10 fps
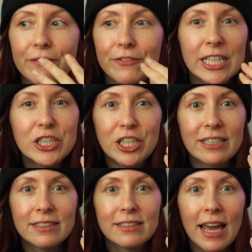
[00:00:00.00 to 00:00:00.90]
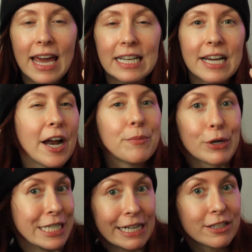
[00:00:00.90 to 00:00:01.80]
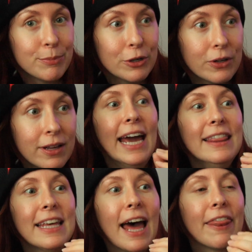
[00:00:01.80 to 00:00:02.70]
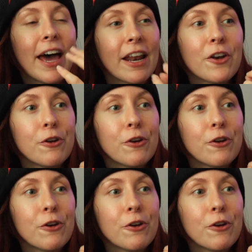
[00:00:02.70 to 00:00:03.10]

vicious and unpredictable, and yeah, that